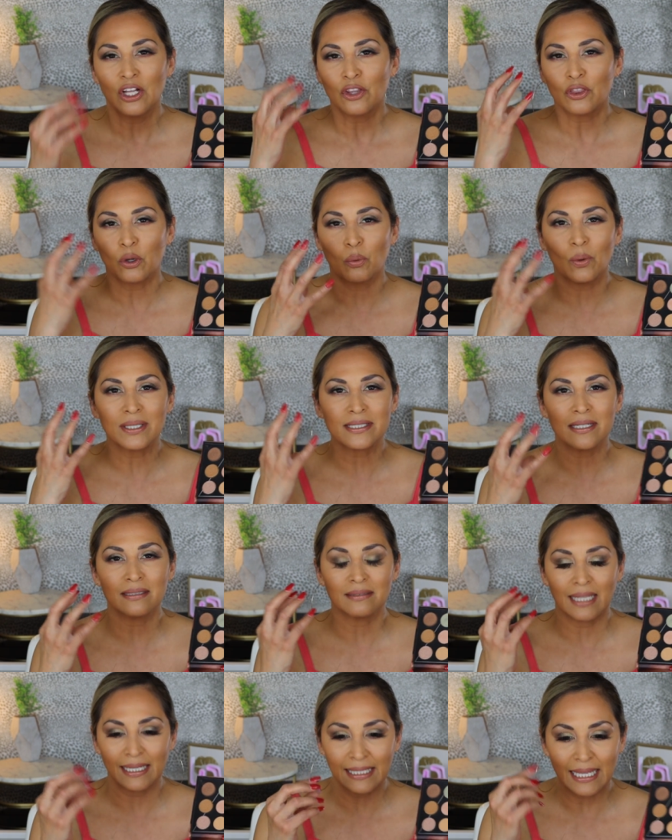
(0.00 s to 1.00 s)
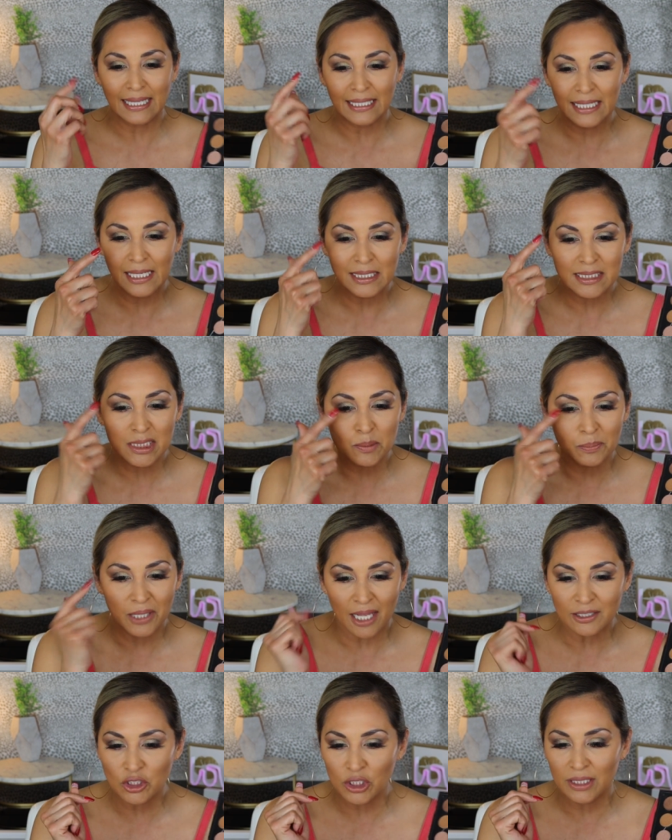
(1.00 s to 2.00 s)
There wasn't like any
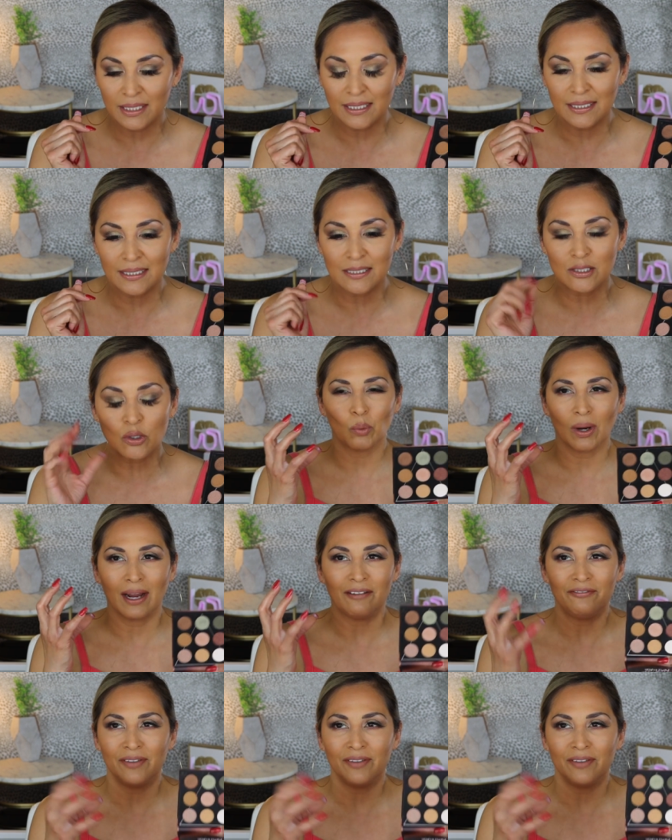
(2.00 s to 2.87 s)
splotchiness where I